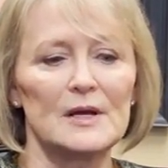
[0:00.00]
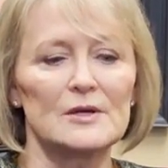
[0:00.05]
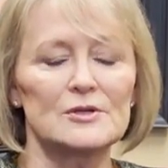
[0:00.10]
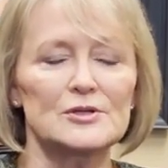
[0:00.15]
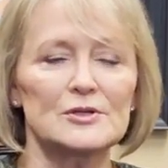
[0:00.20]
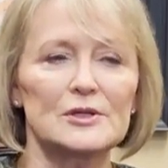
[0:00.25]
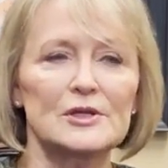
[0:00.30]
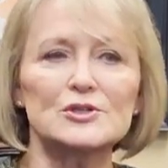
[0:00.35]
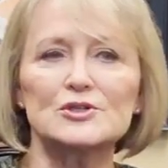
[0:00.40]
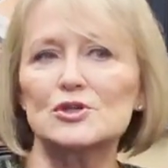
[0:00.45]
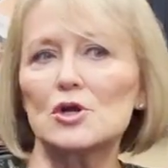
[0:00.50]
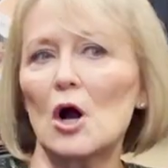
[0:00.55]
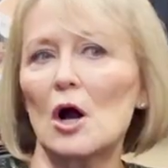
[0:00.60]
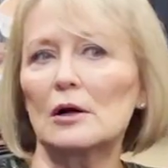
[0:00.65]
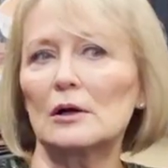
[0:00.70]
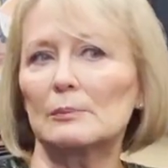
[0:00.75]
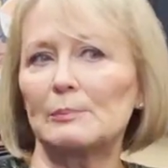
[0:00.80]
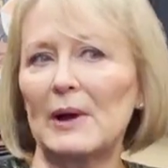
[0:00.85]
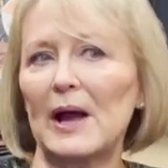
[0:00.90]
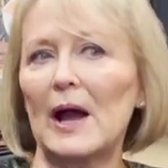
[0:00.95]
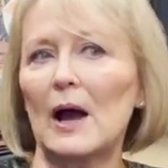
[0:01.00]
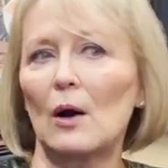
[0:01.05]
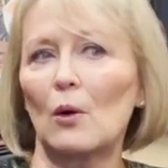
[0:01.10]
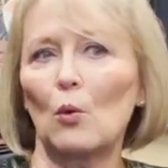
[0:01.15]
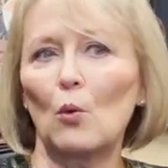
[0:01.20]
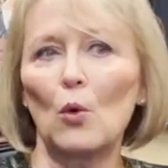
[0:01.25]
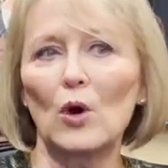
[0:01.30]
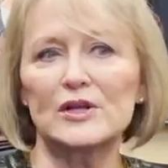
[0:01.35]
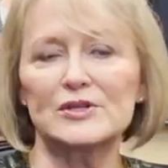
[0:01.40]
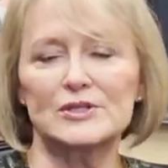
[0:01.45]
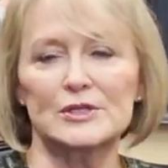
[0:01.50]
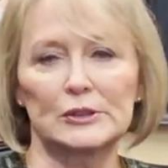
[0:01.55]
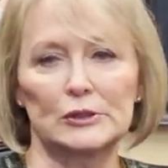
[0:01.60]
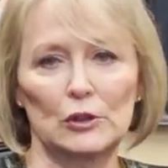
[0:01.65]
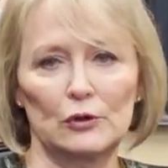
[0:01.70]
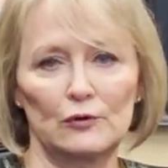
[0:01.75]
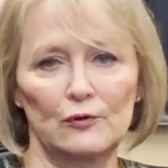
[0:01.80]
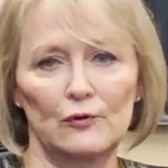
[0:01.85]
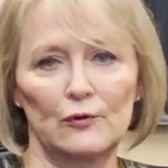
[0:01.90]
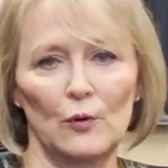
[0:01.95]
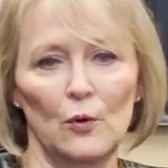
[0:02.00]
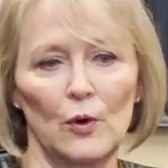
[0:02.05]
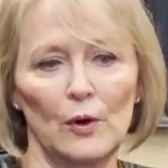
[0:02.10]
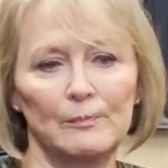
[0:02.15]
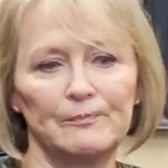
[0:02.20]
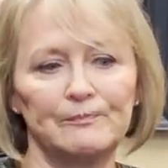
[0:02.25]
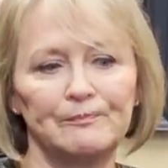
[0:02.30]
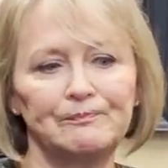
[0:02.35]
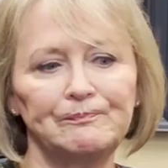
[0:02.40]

So let's talk about what to look for.